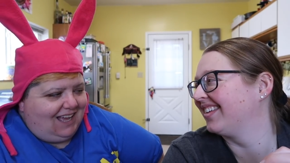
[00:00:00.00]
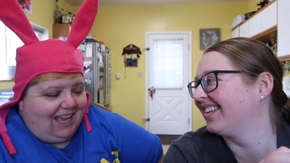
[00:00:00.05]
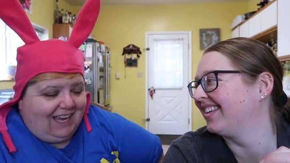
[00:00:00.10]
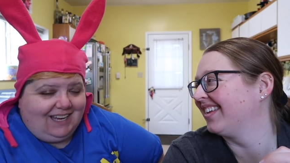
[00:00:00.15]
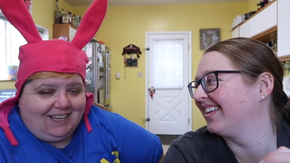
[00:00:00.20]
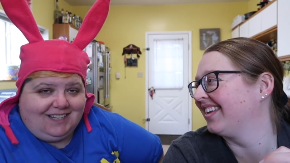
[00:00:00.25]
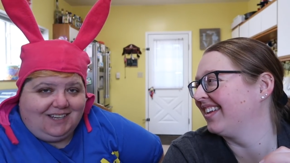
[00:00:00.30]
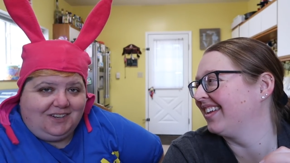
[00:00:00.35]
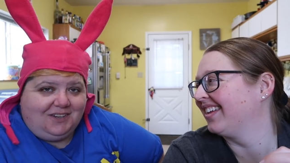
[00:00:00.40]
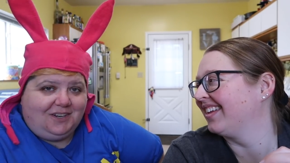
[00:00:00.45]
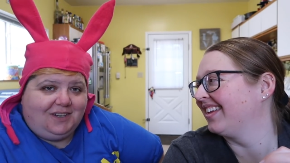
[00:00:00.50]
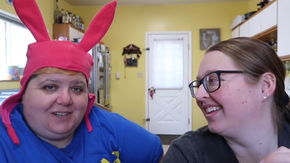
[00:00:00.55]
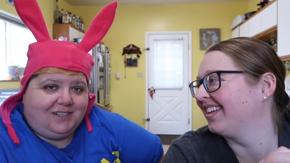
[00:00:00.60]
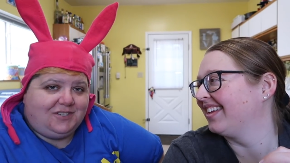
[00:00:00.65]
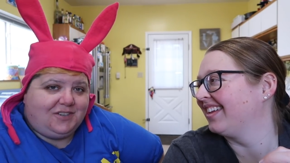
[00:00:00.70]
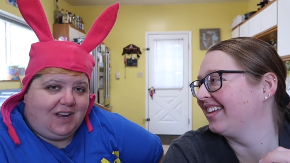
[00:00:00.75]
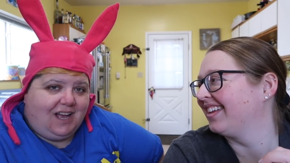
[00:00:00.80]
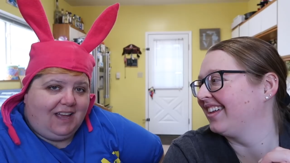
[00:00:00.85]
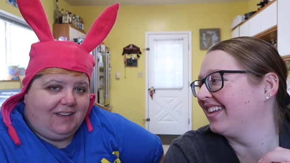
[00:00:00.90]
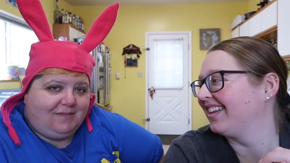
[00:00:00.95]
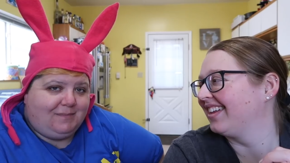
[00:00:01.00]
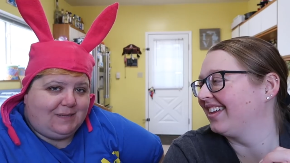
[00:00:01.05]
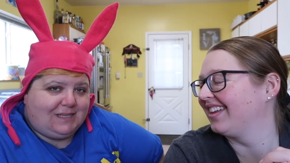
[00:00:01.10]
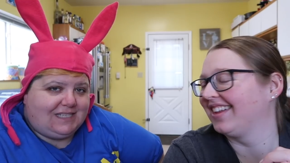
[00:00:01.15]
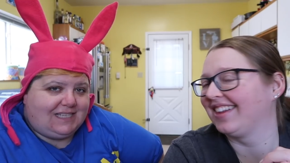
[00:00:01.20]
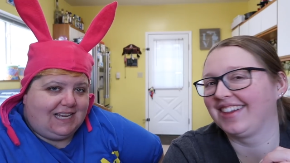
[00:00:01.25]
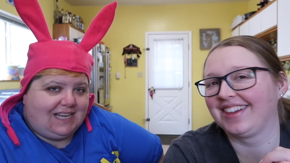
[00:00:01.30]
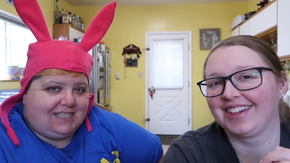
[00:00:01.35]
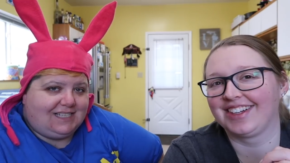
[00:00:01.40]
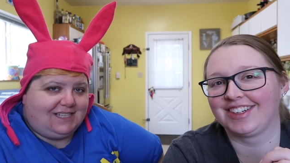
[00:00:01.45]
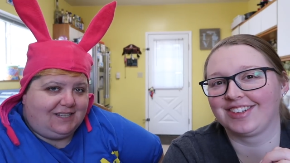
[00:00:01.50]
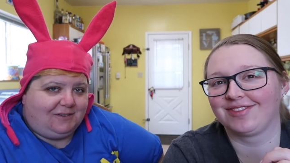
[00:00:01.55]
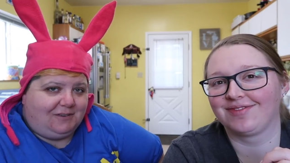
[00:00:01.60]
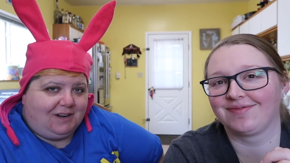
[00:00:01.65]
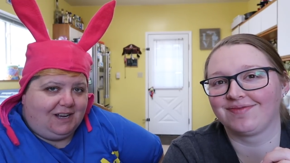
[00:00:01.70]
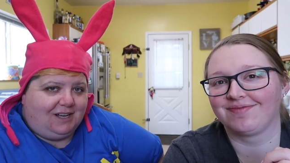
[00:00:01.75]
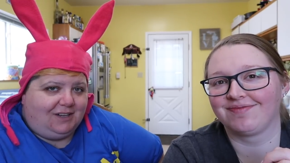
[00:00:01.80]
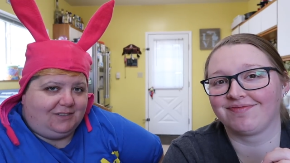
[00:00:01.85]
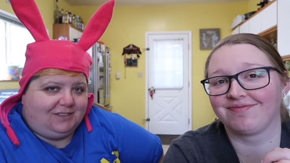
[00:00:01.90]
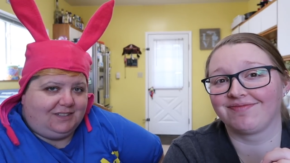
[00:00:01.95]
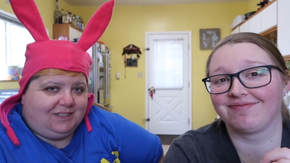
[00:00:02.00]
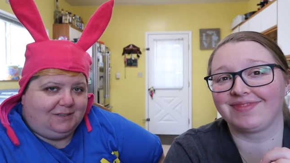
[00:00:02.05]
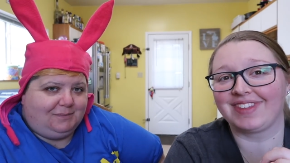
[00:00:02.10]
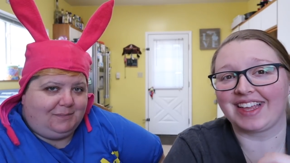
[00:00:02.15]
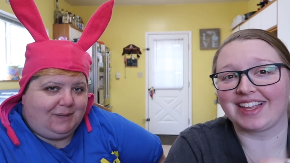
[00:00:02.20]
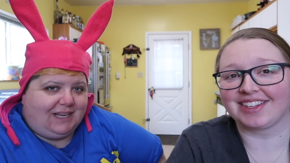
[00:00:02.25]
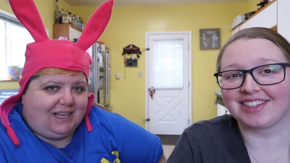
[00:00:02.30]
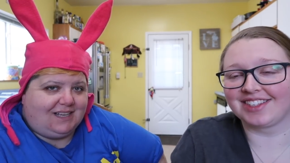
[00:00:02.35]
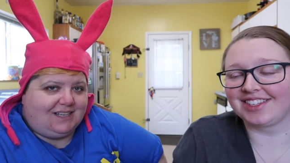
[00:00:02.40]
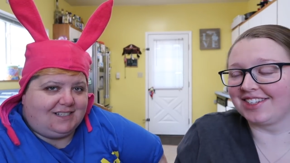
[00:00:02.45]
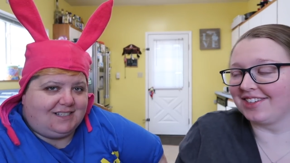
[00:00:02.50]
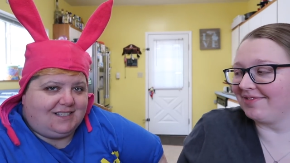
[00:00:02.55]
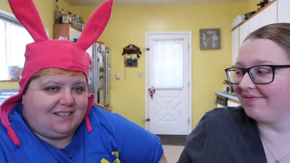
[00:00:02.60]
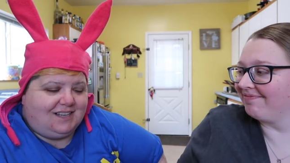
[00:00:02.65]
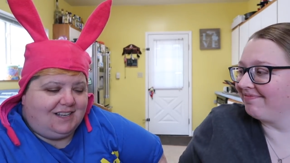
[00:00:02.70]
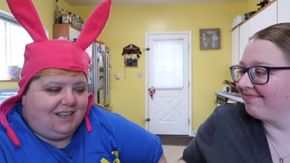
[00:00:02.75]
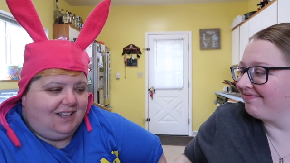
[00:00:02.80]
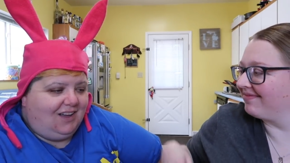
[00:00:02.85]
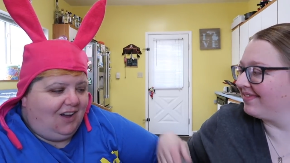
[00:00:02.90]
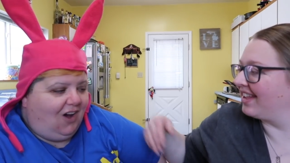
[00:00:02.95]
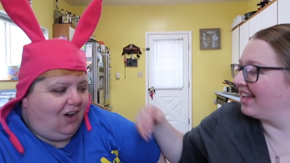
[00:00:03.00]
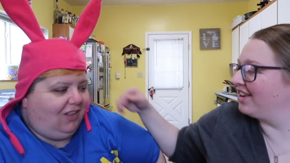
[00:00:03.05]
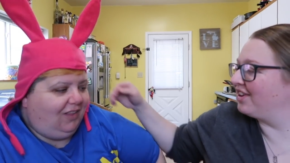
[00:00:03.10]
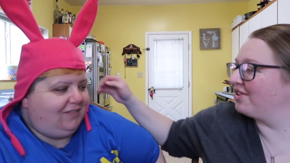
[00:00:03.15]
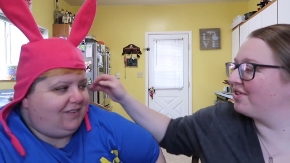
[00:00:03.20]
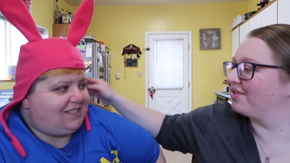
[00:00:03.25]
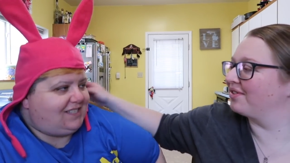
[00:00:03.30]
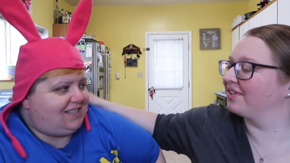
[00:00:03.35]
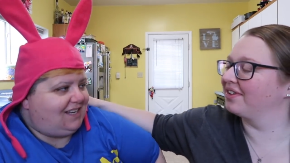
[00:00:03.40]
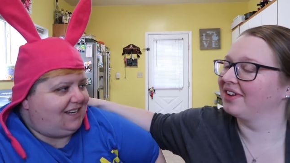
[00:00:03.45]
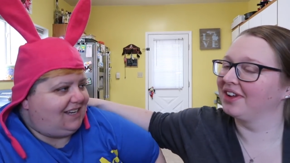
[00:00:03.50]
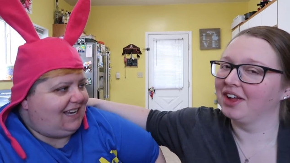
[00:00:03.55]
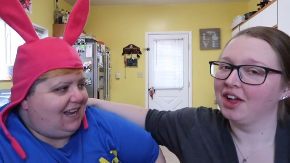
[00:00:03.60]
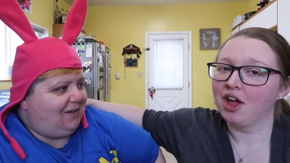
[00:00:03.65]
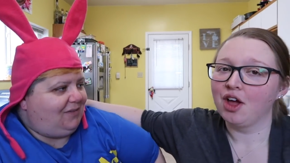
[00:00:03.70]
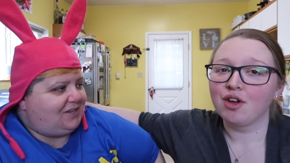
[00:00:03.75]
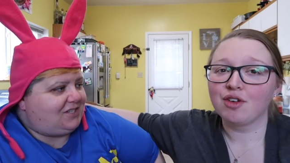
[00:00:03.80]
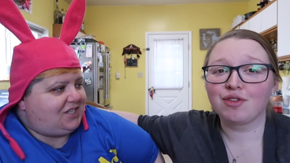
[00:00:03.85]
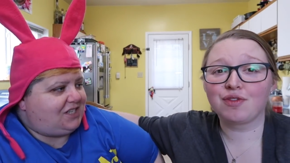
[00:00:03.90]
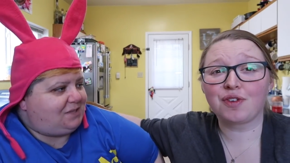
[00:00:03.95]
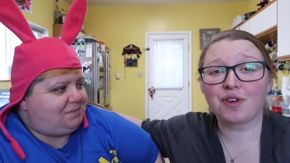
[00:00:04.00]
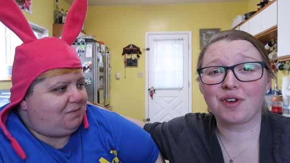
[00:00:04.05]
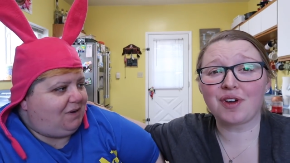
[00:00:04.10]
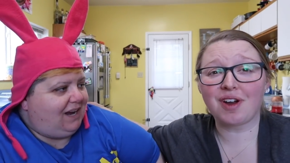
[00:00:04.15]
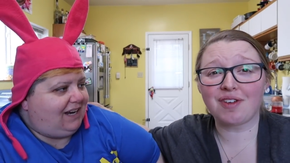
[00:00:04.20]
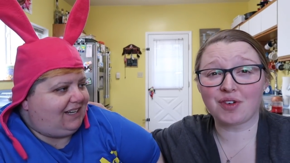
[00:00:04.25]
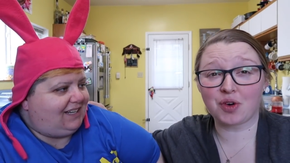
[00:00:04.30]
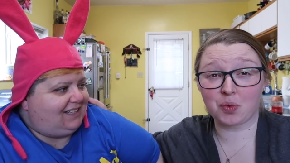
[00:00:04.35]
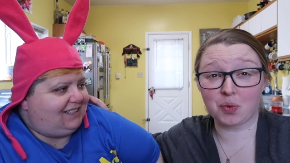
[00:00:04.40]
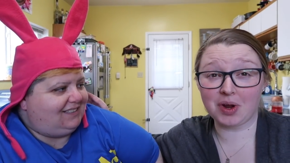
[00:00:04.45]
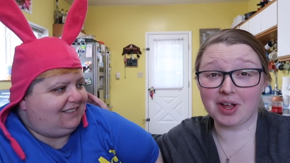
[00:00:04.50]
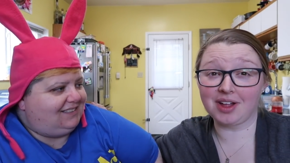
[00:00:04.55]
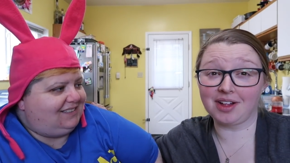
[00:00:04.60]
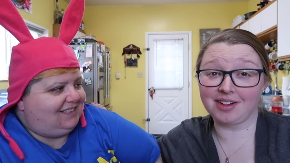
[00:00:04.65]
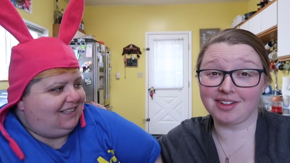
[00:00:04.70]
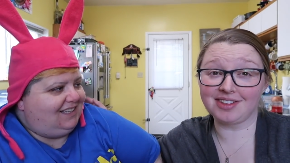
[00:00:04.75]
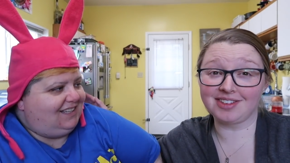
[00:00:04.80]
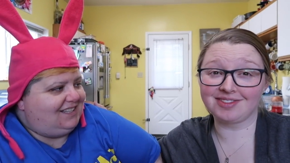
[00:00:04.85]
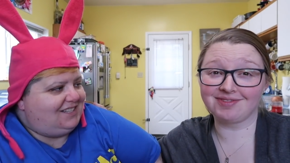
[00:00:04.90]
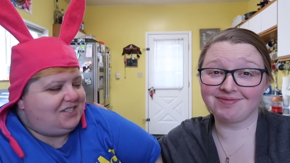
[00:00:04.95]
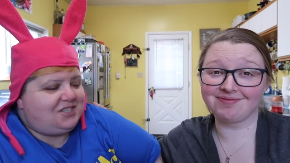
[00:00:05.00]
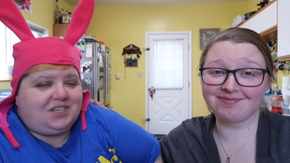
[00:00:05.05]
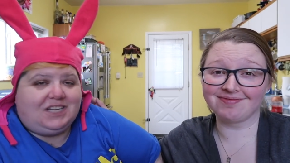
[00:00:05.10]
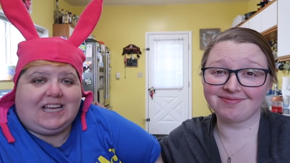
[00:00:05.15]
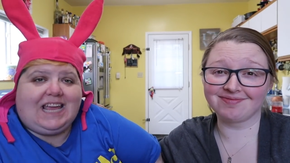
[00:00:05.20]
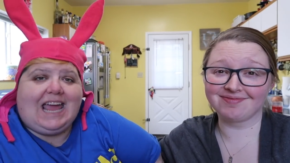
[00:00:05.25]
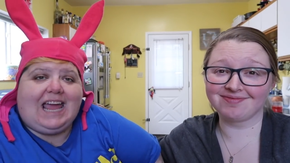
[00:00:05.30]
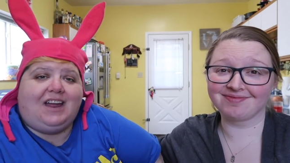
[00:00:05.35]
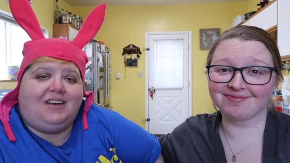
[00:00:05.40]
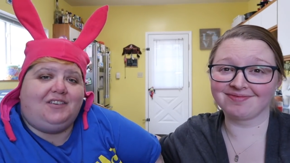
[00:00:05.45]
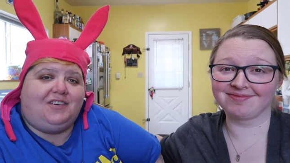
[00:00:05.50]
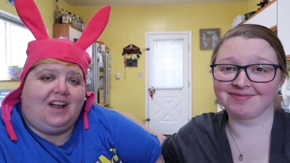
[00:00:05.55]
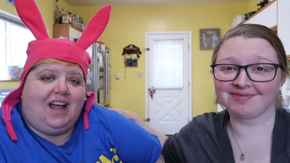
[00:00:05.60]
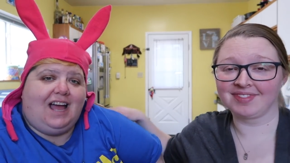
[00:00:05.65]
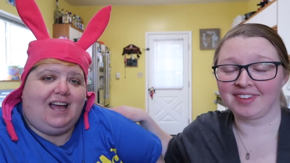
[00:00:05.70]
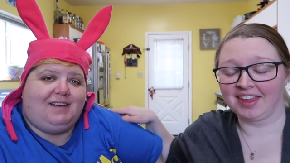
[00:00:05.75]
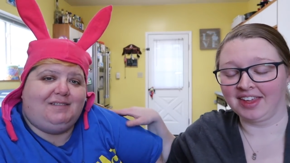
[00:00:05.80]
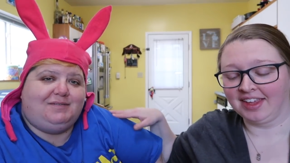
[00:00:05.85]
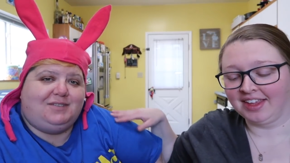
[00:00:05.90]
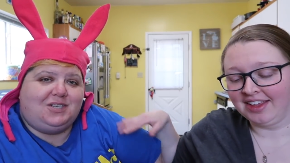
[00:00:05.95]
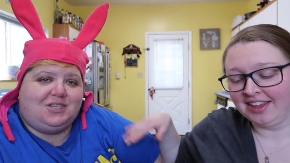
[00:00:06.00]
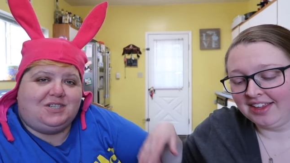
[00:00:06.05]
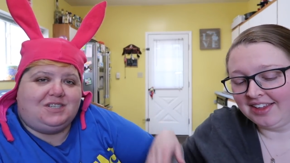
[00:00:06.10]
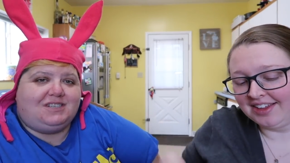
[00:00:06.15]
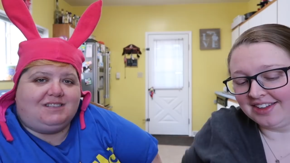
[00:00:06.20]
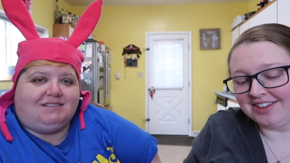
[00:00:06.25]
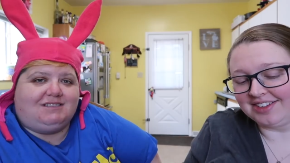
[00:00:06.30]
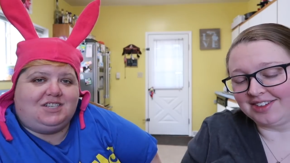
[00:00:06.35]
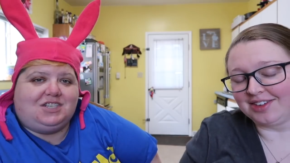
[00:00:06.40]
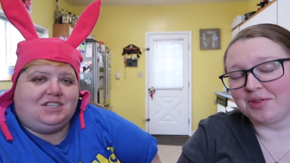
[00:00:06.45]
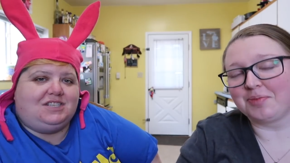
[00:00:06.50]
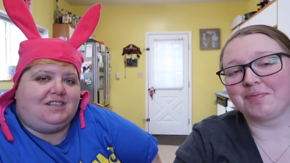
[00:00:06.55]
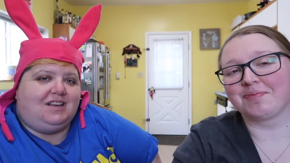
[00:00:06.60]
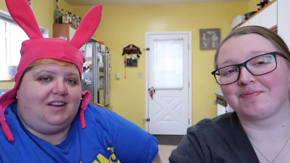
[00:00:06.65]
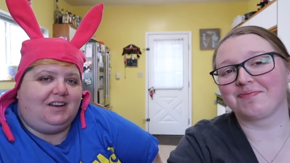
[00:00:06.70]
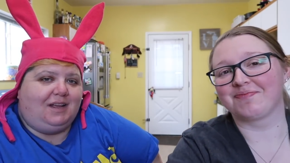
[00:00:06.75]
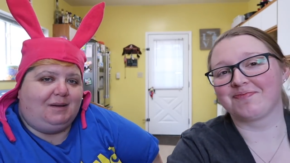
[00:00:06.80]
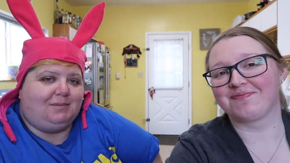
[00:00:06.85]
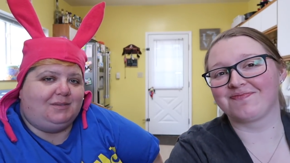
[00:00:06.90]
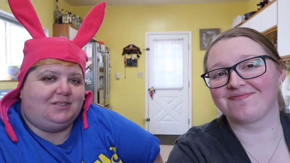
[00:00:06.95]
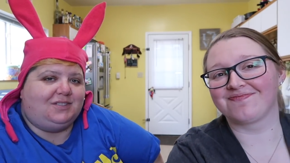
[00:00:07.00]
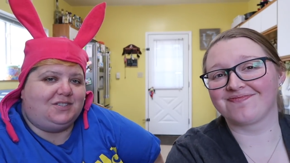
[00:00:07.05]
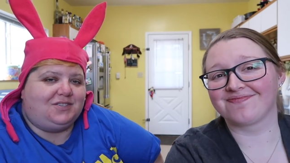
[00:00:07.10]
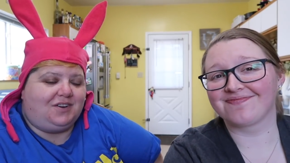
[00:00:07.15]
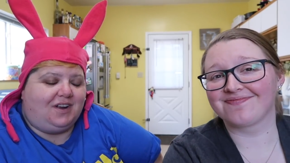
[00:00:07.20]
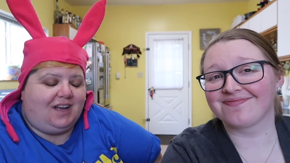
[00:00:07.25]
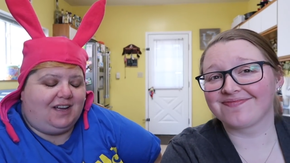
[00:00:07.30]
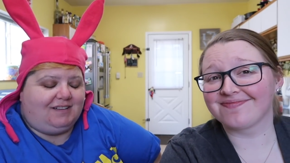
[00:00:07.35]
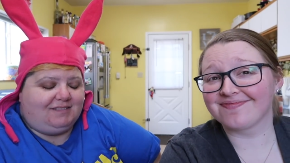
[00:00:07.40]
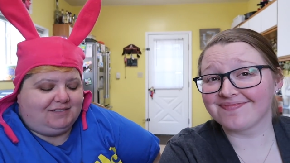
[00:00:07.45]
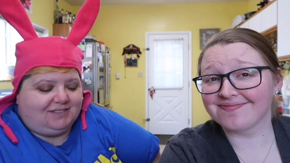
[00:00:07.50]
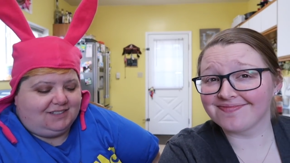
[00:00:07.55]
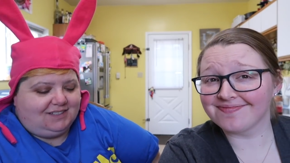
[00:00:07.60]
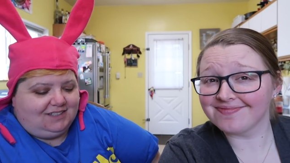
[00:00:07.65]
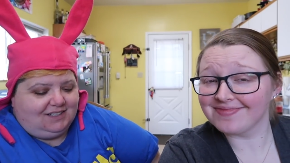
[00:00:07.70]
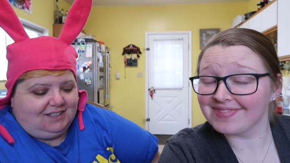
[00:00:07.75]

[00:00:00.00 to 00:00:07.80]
Speaker 1: I continue to drive Miss Daisy around yes. because all of a sudden now that she's pregnant, will. she can't drive. She just, she's unable to drive.